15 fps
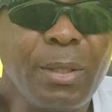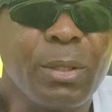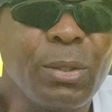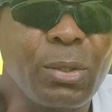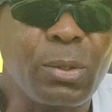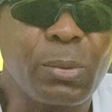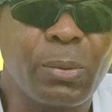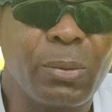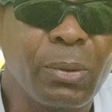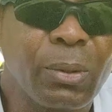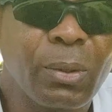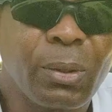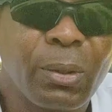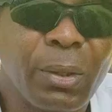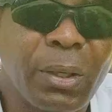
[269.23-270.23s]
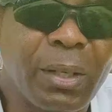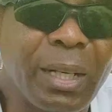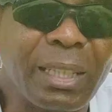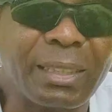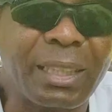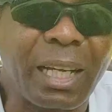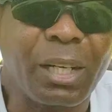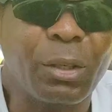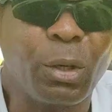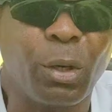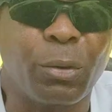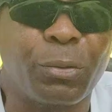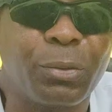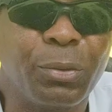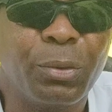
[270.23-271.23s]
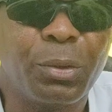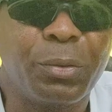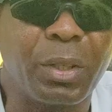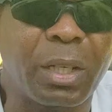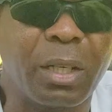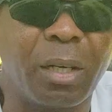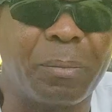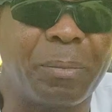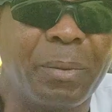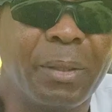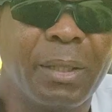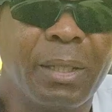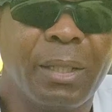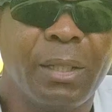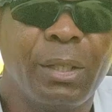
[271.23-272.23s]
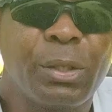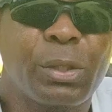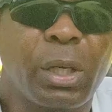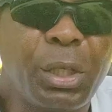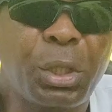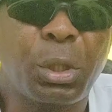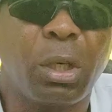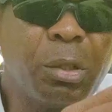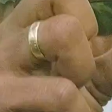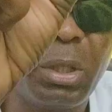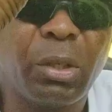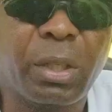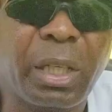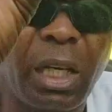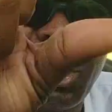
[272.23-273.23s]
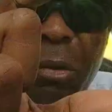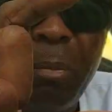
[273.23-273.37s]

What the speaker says: So I started off with the cup. So he showed me, okay, you